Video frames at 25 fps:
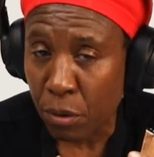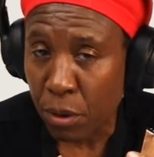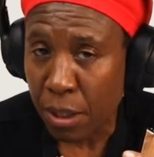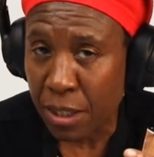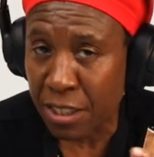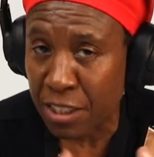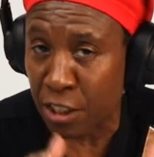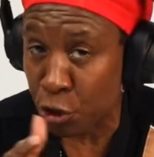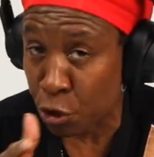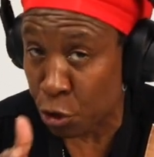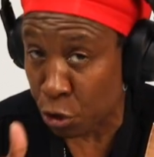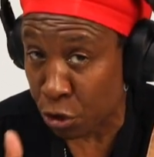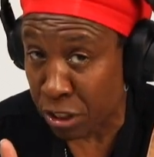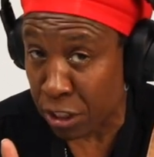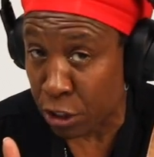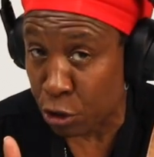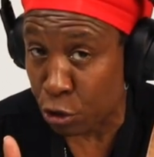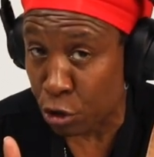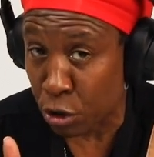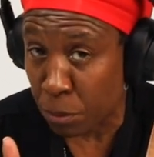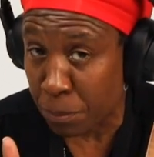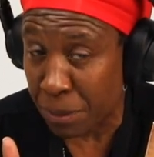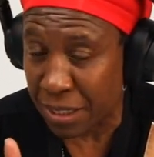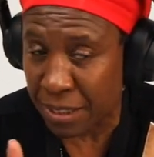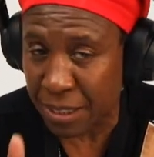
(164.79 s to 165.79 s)
He's a talking
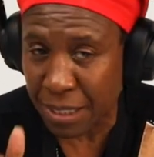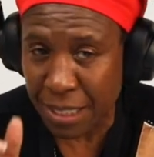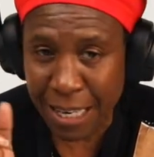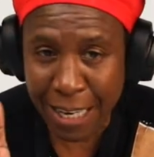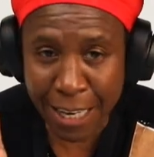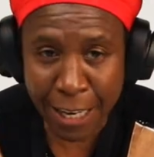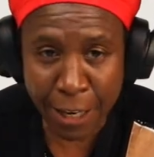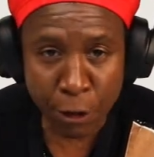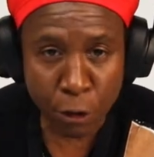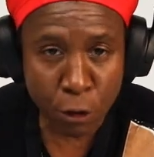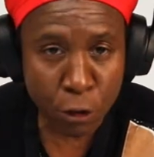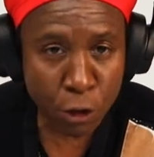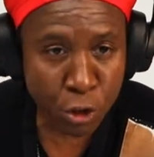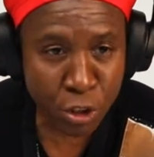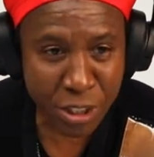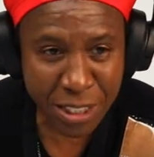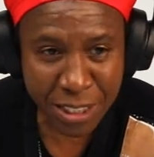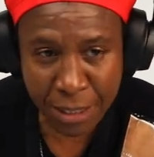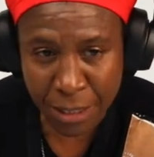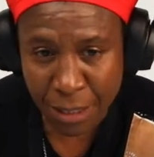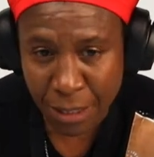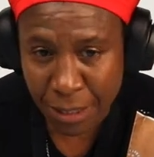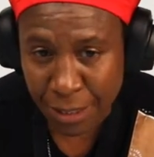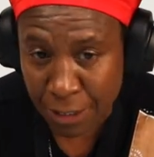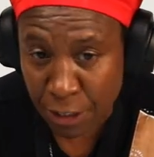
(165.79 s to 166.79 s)
drum. I said, Ayo, we need
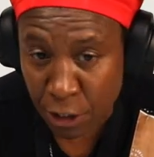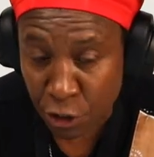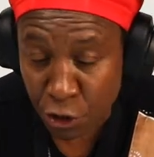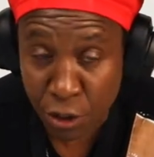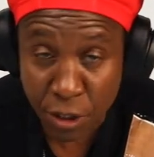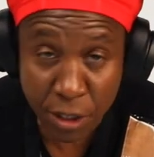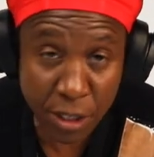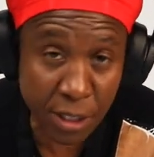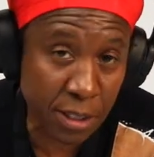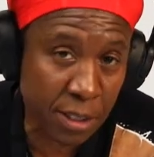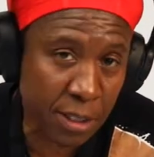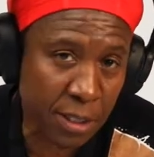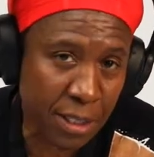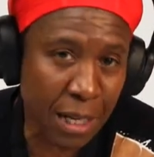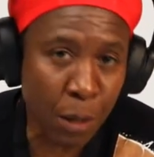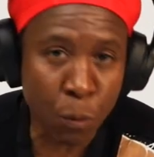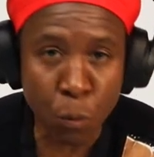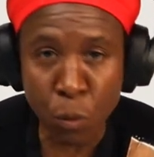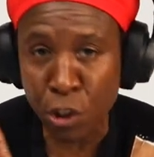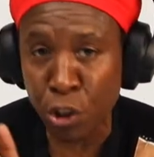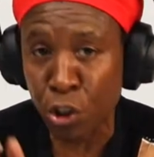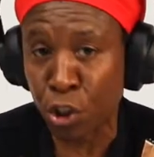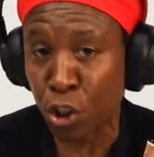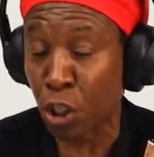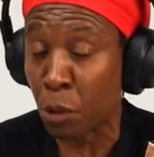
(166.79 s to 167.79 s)
to listen to this. I'm
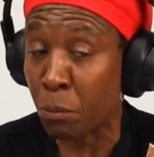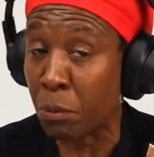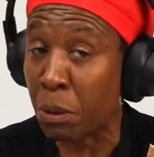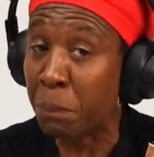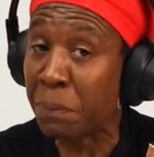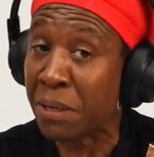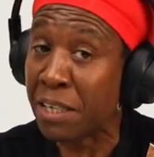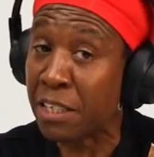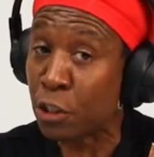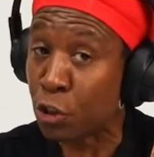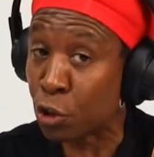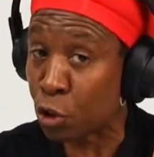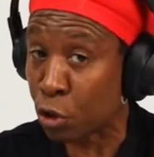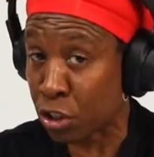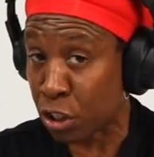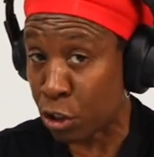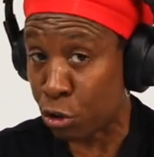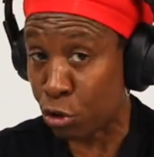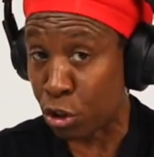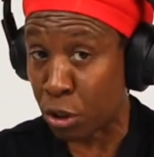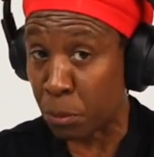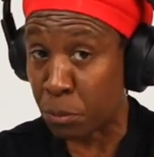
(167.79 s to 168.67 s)
going to come up with talking